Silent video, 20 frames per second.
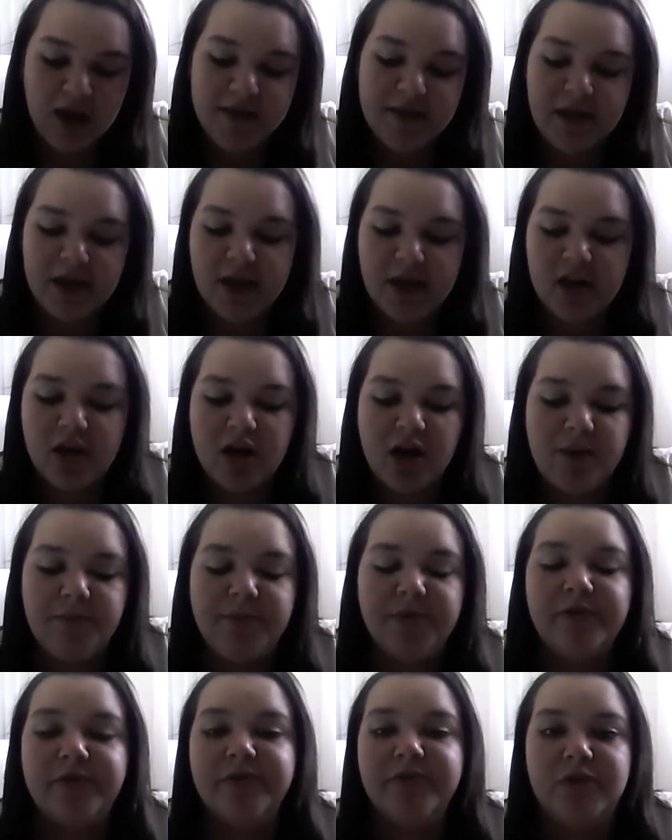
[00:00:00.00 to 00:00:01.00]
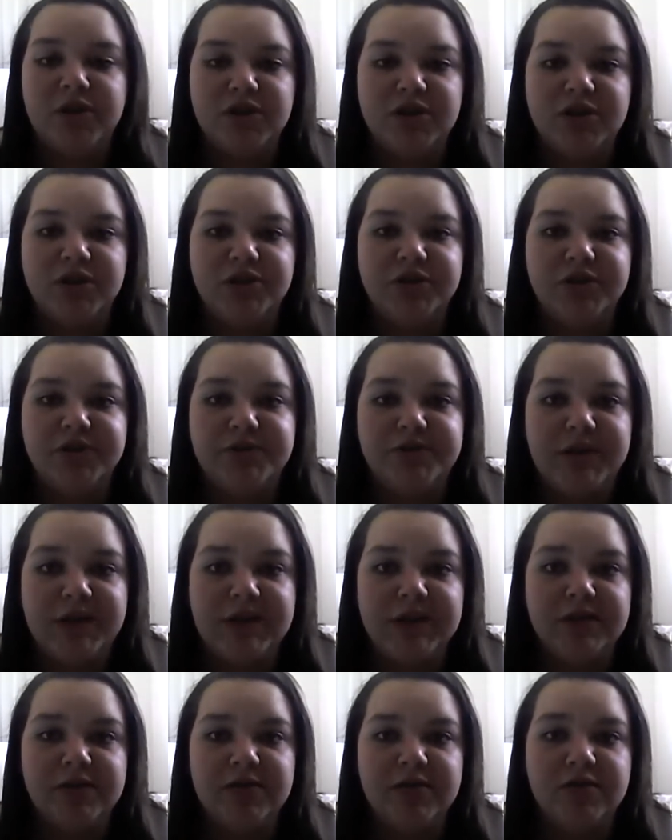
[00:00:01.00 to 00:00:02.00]
And then a couple of questions you
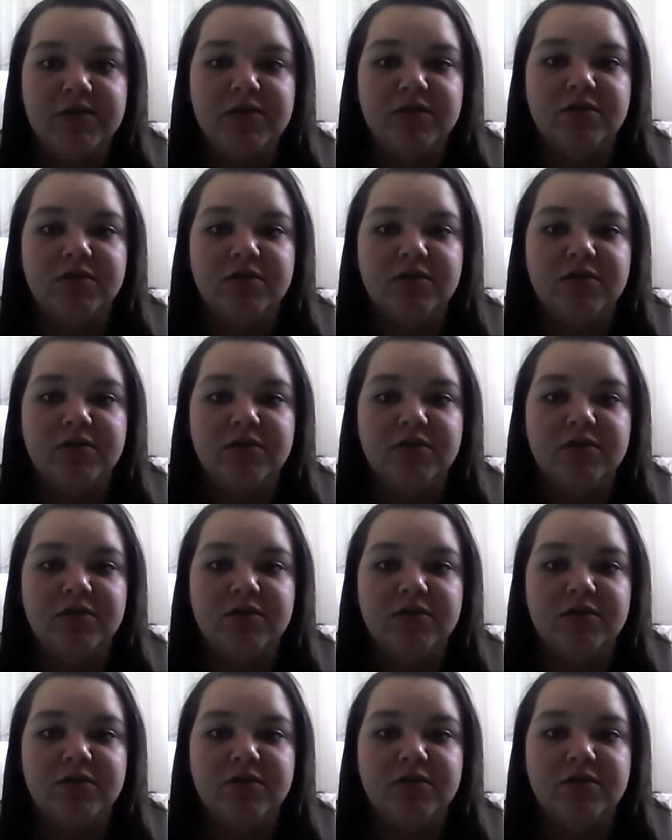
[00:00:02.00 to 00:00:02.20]
need